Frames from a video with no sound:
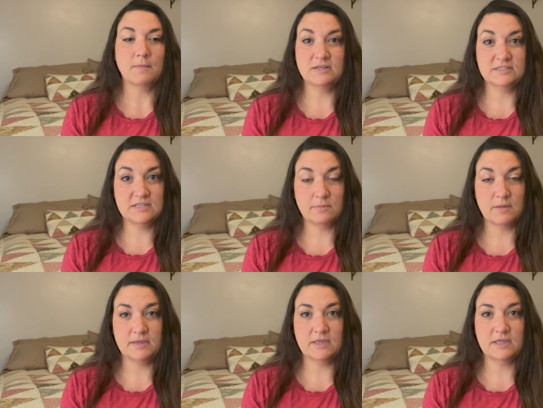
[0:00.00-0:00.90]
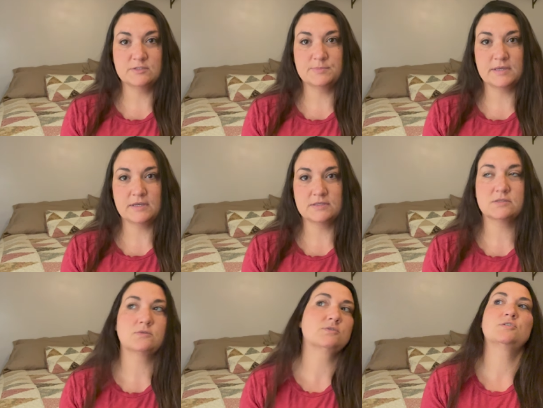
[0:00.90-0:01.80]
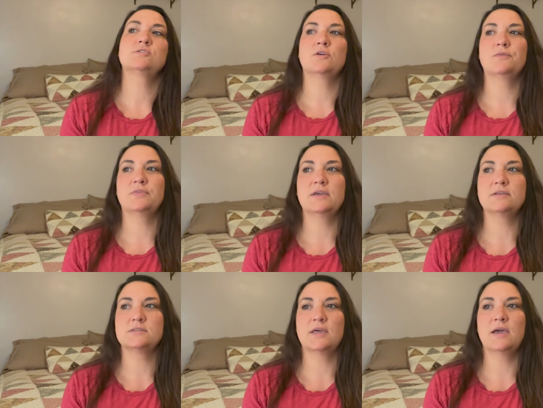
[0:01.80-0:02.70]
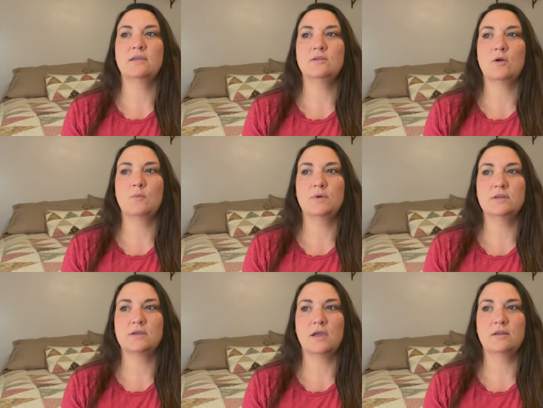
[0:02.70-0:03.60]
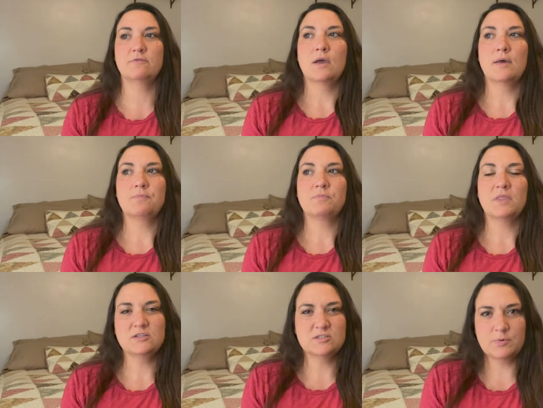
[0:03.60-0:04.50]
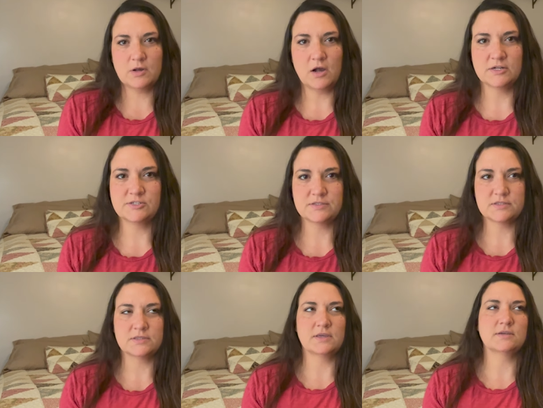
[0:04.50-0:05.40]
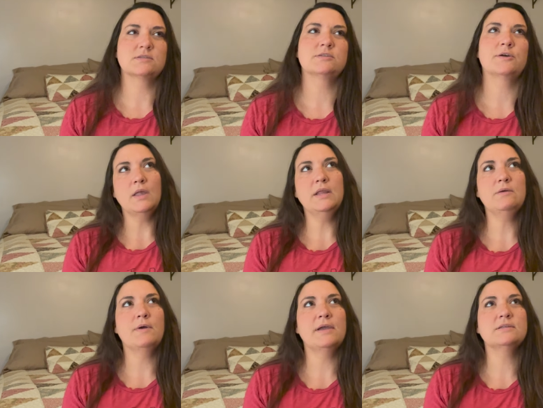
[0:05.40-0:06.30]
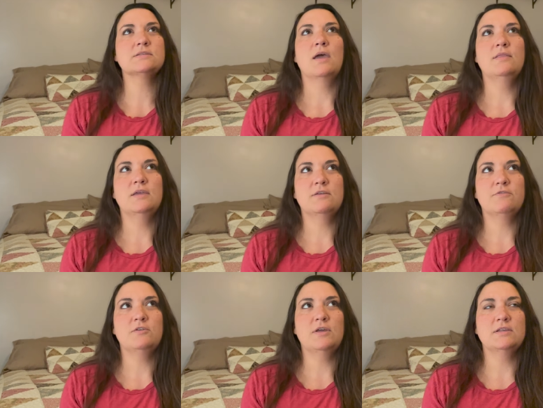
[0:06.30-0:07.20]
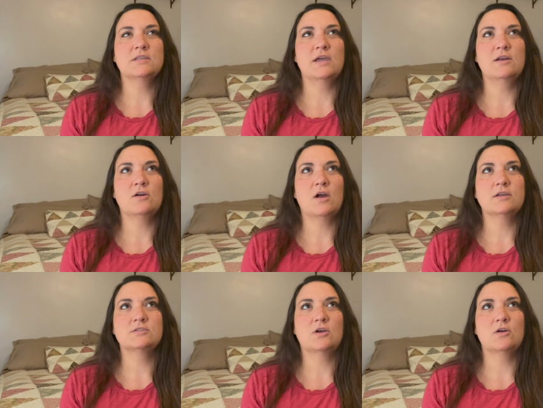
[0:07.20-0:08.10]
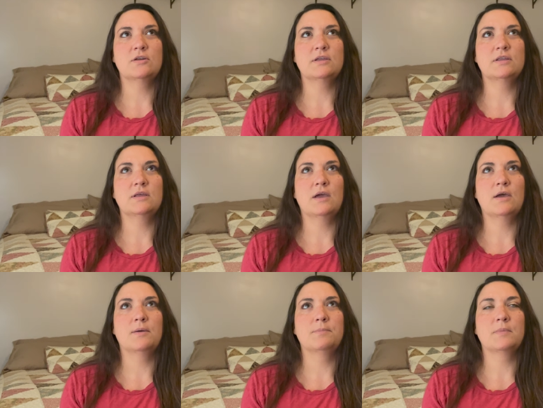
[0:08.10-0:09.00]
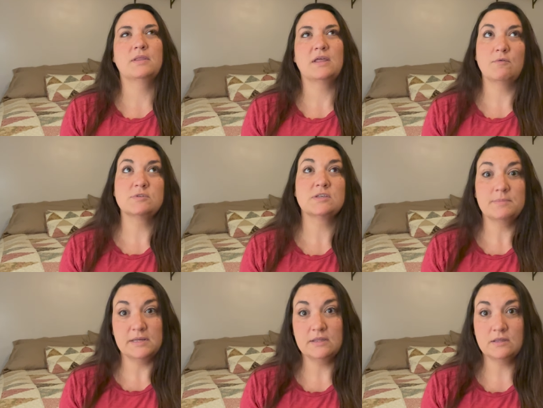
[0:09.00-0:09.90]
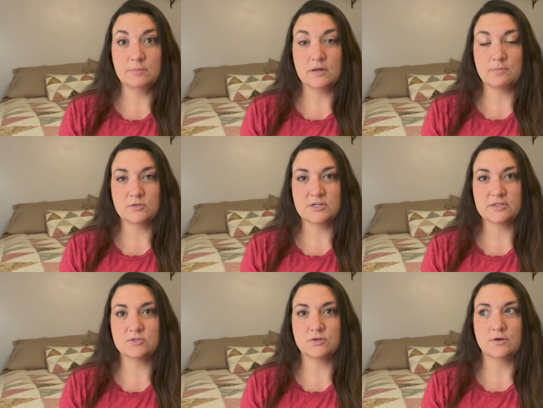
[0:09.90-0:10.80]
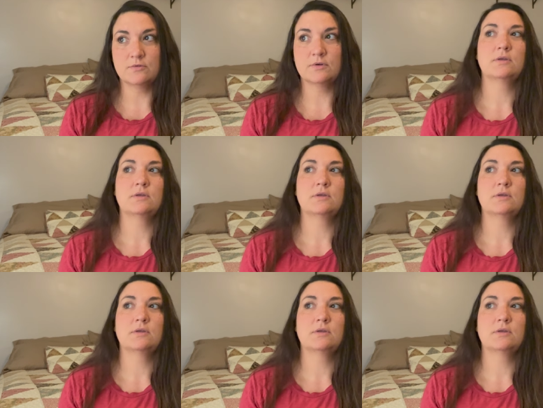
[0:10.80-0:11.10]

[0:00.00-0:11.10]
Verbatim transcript: I did tell my big kids because there's just certain things that, you know, I wanted to kind of um, like just precautions and things. So anyways, and then a few days later I started um, and I was immediately put on progesterone